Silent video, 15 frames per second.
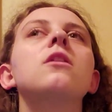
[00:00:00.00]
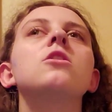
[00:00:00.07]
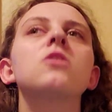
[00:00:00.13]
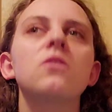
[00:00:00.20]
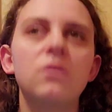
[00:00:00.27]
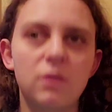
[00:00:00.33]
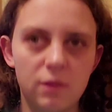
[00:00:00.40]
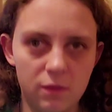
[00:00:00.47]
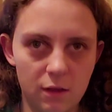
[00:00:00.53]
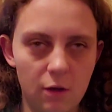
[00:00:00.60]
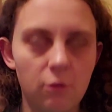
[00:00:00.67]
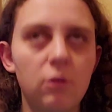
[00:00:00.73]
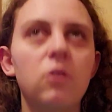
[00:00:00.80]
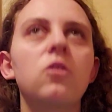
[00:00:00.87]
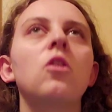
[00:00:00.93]
just
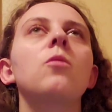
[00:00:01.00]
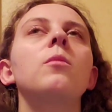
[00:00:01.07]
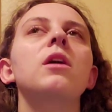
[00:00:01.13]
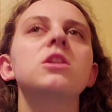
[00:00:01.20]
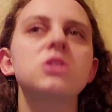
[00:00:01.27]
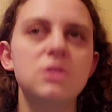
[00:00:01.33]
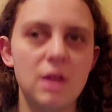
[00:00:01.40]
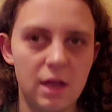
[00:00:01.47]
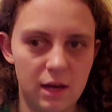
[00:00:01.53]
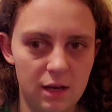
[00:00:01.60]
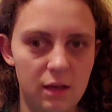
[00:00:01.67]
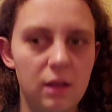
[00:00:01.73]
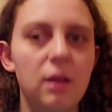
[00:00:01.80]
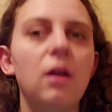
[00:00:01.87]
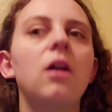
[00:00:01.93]
there was so much
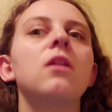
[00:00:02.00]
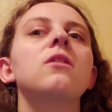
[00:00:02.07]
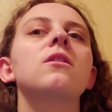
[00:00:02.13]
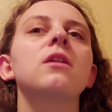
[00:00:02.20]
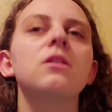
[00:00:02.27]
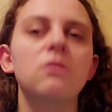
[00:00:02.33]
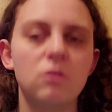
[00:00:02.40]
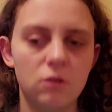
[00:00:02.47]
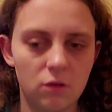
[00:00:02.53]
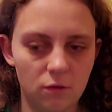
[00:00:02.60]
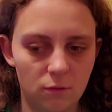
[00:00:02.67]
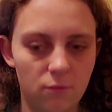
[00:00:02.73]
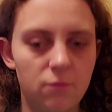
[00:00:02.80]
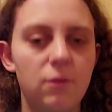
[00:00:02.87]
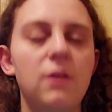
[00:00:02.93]
that it honestly just
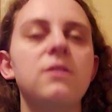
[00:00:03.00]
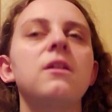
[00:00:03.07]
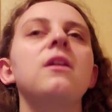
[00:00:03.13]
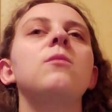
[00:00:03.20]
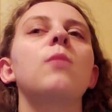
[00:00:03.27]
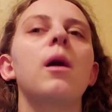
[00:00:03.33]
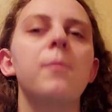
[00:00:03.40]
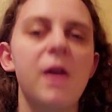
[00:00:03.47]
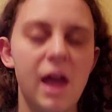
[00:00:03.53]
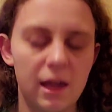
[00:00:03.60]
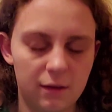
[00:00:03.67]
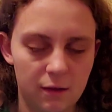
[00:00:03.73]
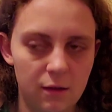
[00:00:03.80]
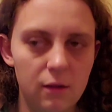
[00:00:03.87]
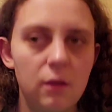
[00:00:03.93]
couldn't fit in my
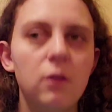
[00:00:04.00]
bag.